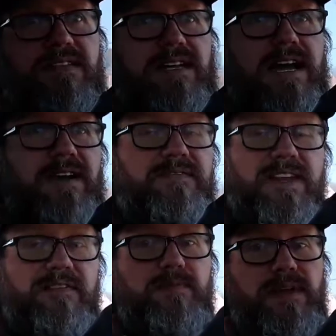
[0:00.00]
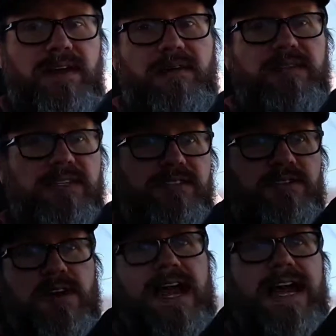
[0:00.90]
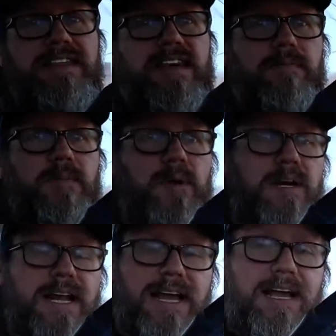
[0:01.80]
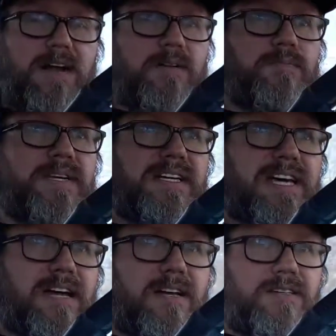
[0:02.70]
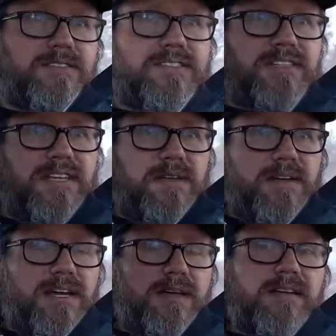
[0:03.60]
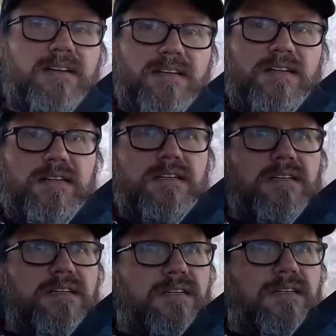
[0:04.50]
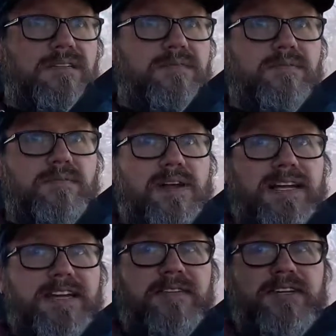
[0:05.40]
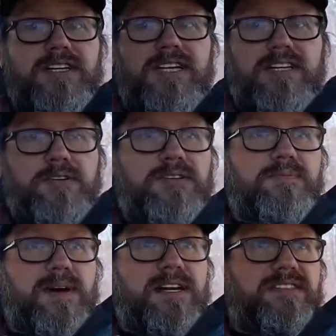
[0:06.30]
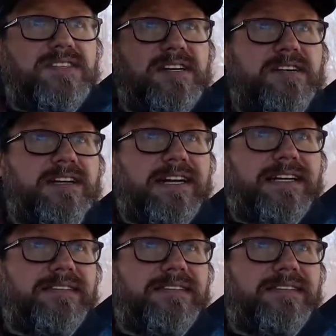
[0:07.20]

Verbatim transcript: I've never been able to try that part out because the uh, I never could undo the power steering line.